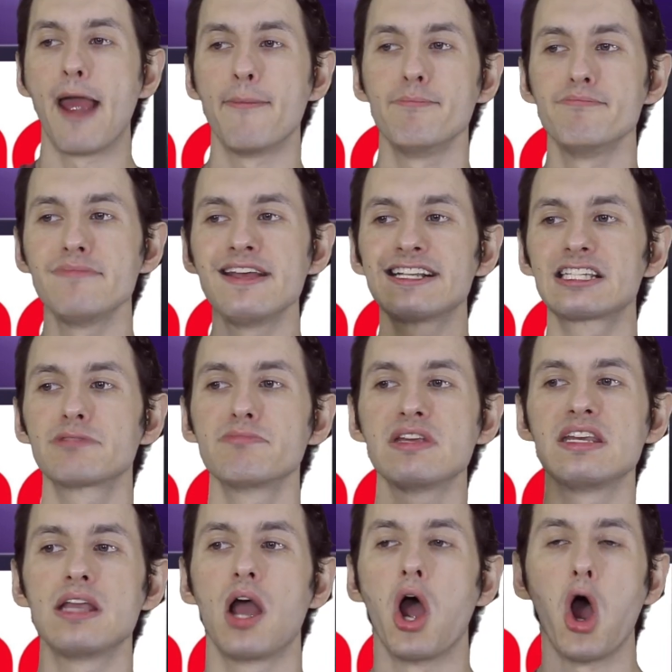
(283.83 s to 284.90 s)
It makes
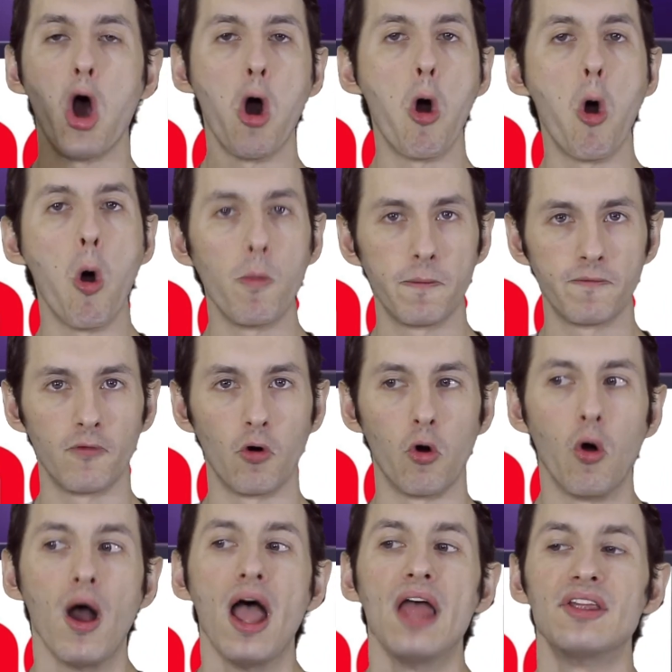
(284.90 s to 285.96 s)
me
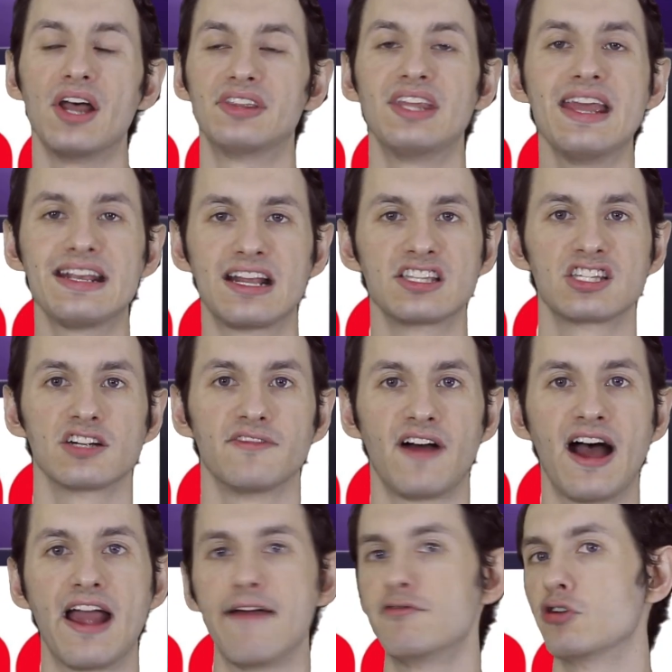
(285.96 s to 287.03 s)
hopeful that they can
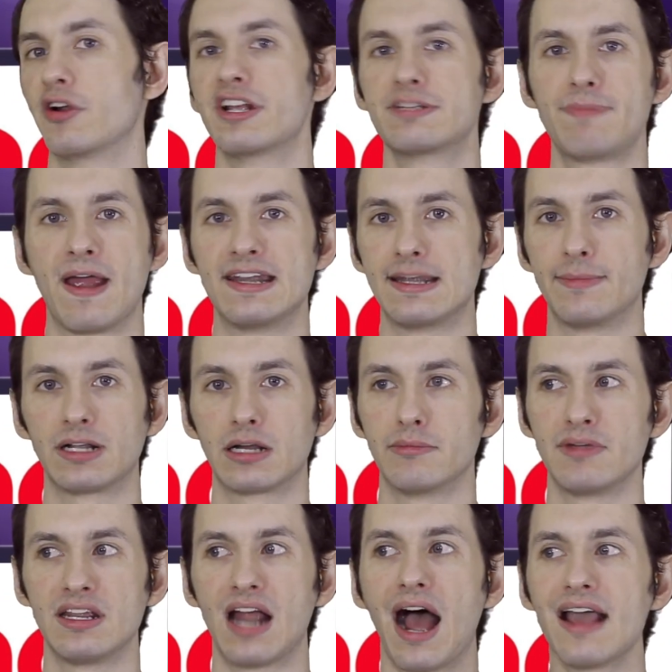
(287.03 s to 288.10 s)
survive during this pandemic. I
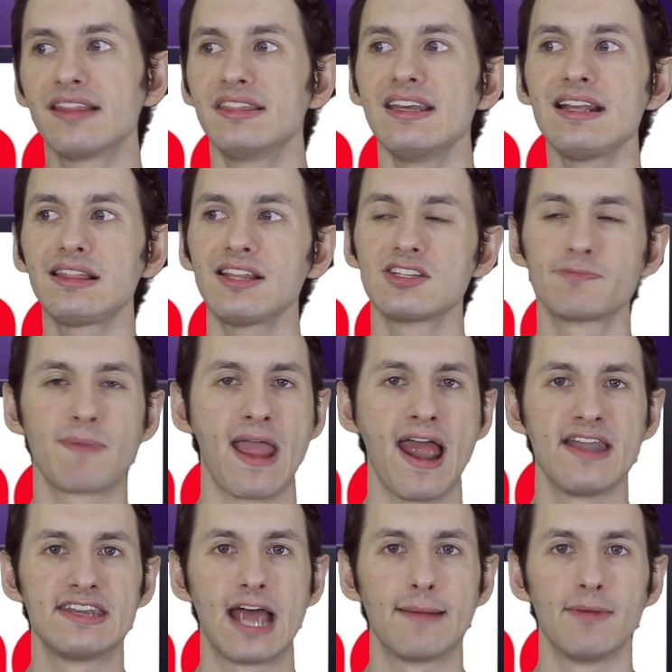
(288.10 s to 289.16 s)
mean, I think this
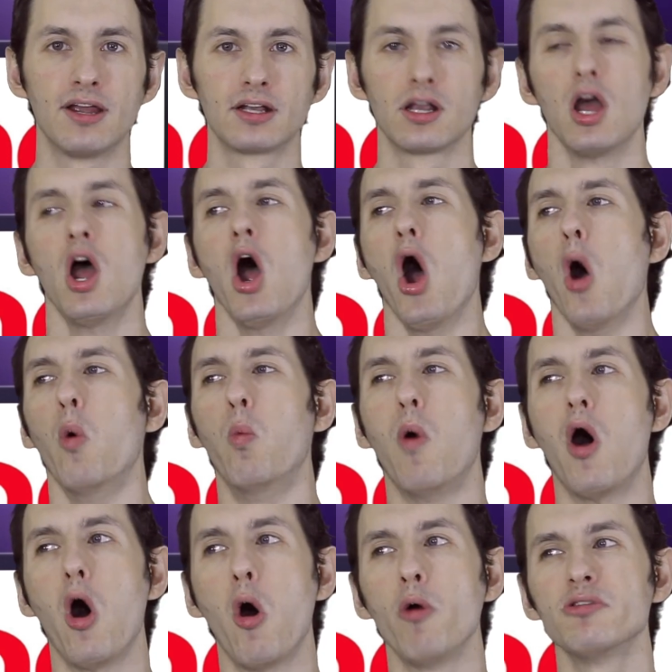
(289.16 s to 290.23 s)
pandemic
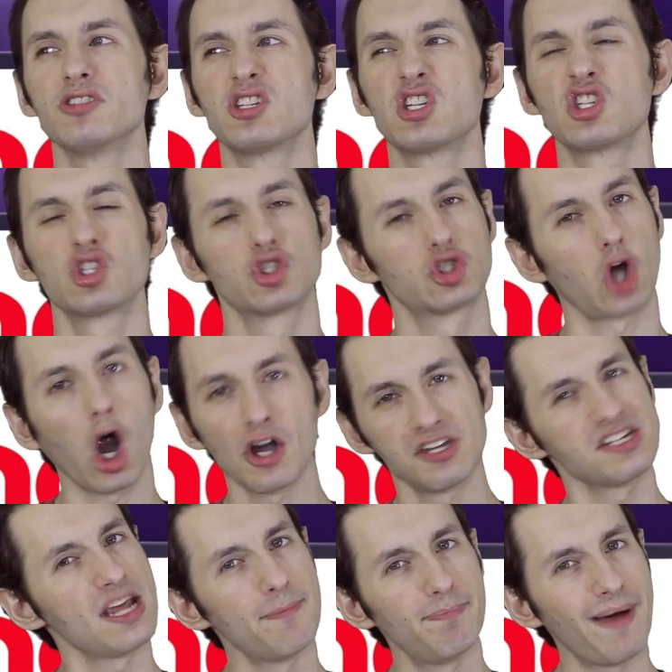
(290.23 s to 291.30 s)
will start
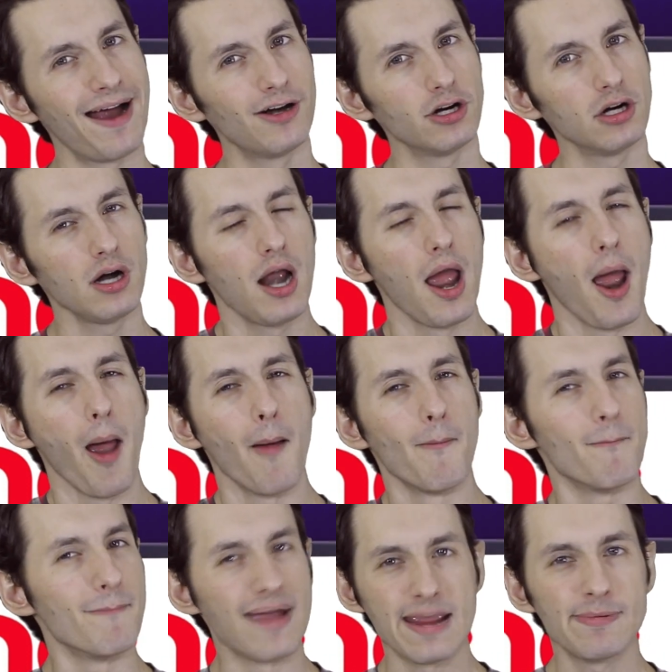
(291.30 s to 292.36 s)
to get better
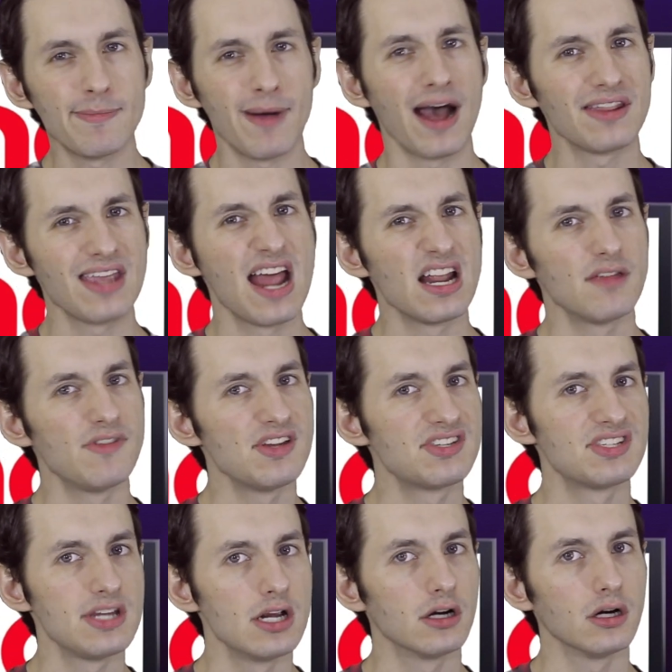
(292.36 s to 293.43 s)
maybe by the end of
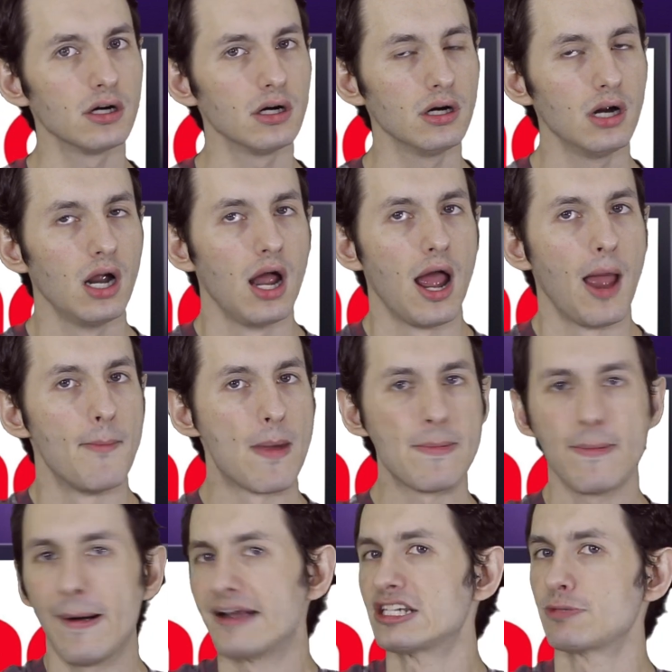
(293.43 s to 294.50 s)
this year,
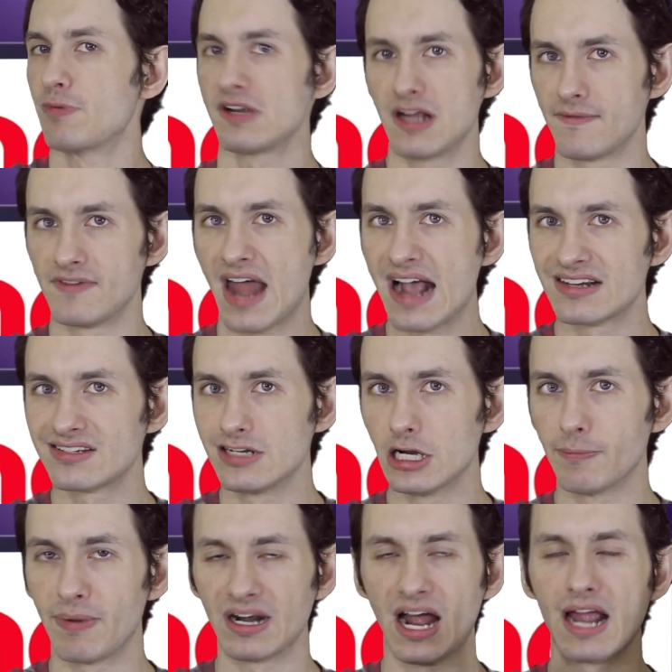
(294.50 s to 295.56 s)
maybe by spring of next
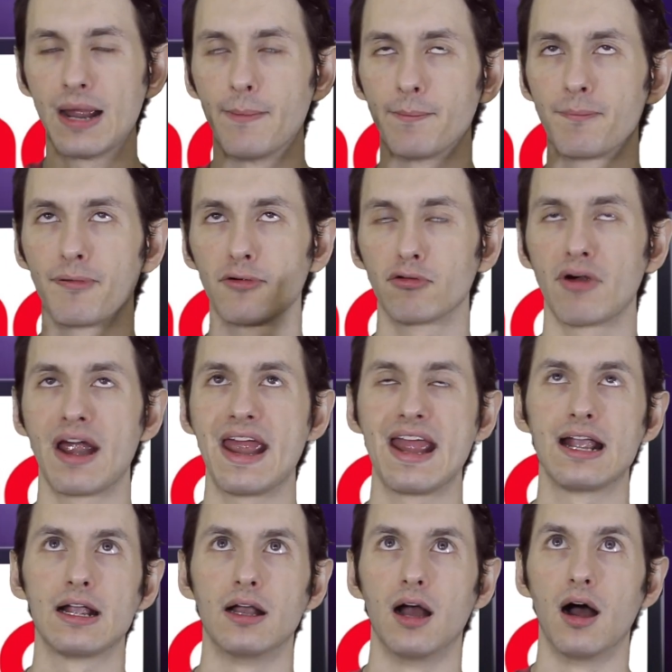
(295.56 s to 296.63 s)
year, but I am
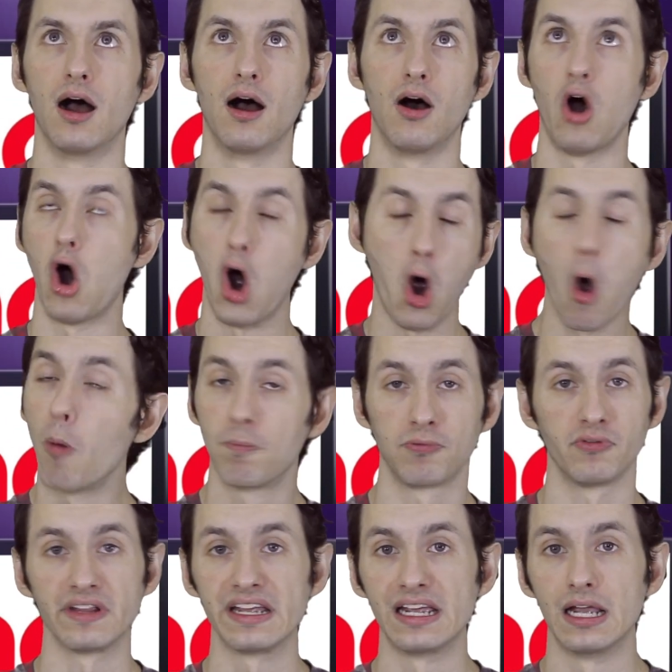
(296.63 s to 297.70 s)
praying
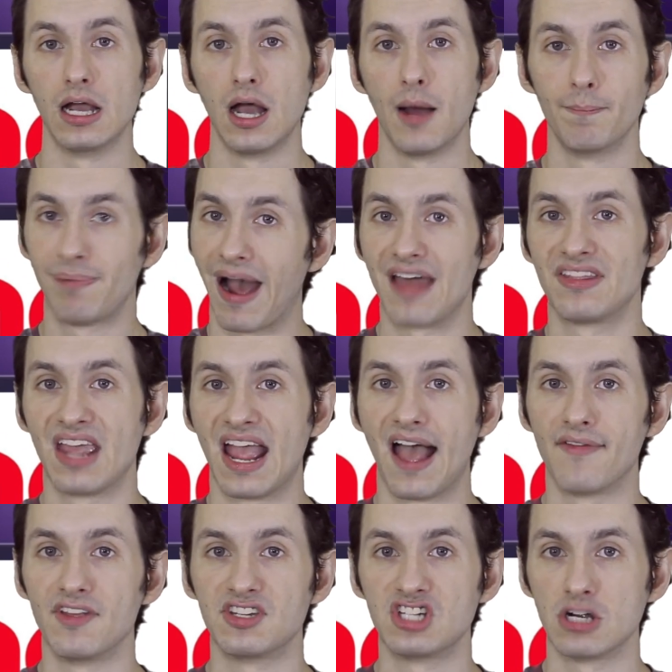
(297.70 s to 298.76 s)
hopefully by the end
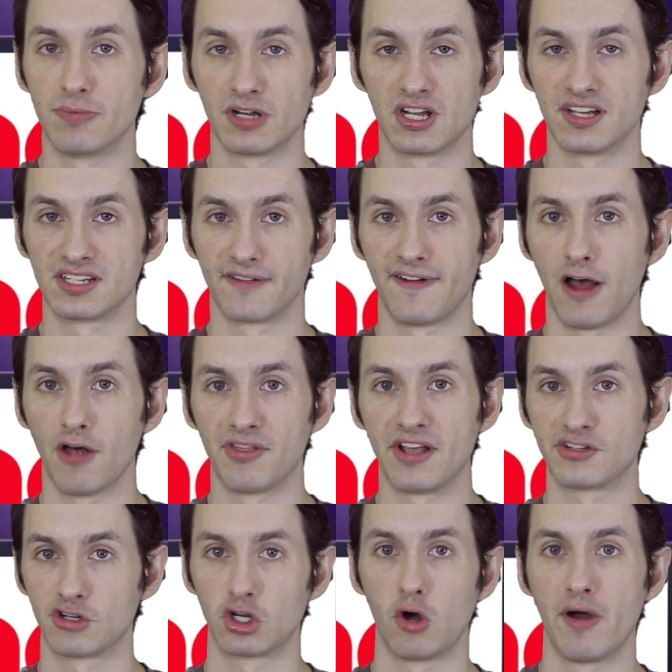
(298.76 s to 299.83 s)
of this year because of how
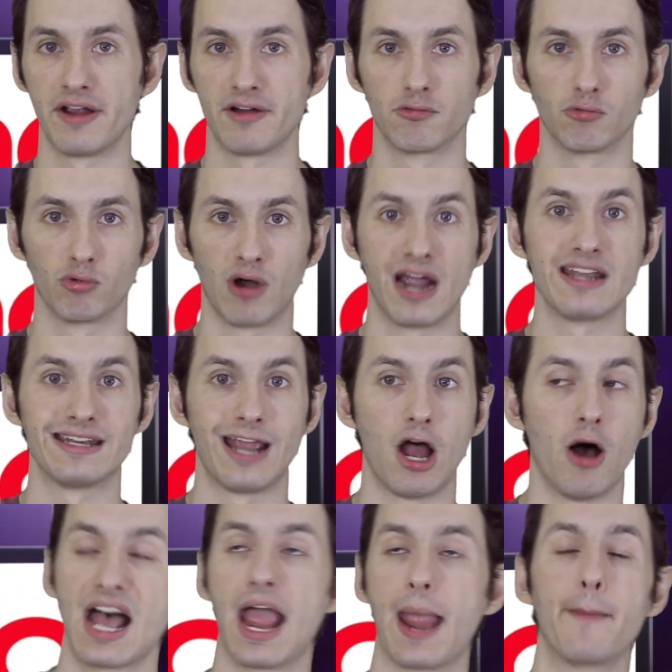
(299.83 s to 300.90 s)
things are going right
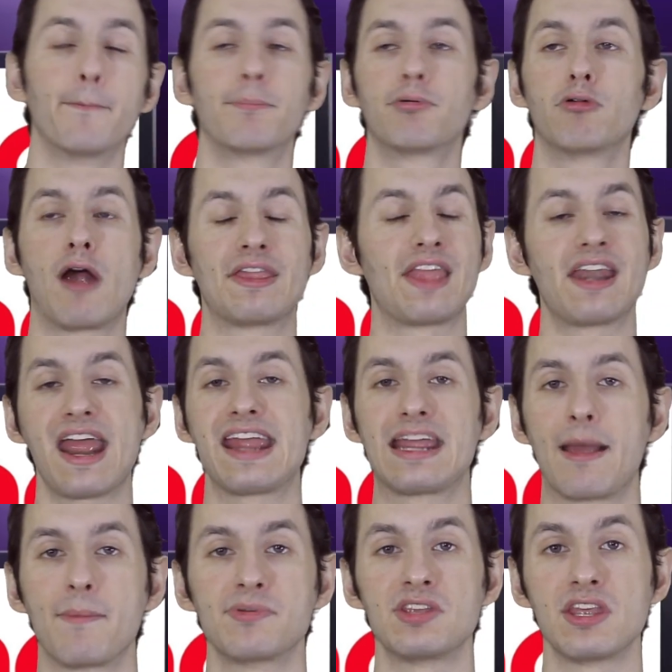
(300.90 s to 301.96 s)
now. I am praying that
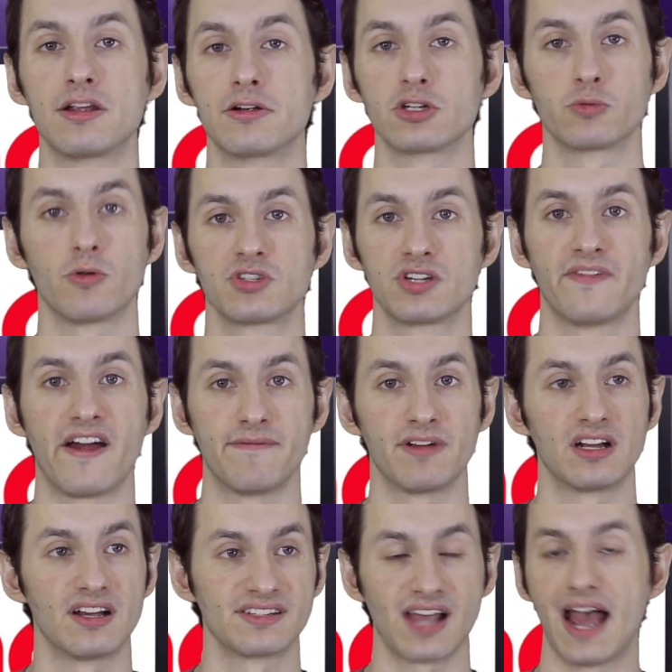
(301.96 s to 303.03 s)
AMC Theaters will survive
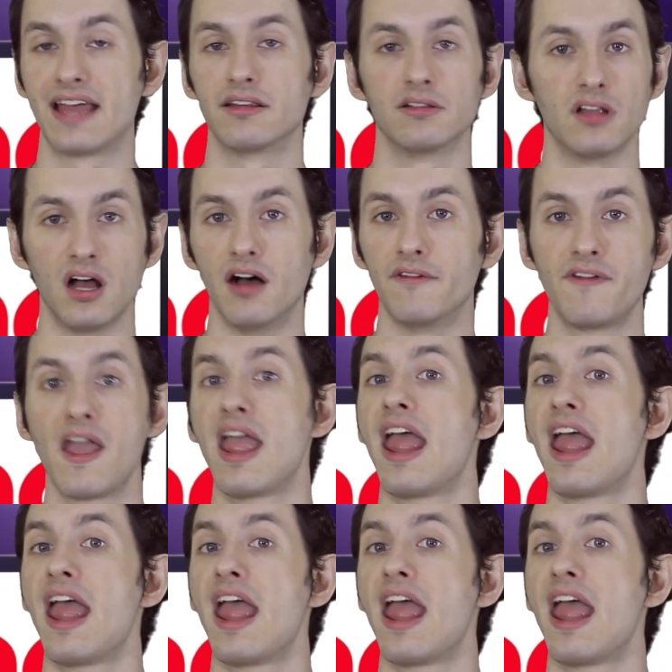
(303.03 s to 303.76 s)
because I love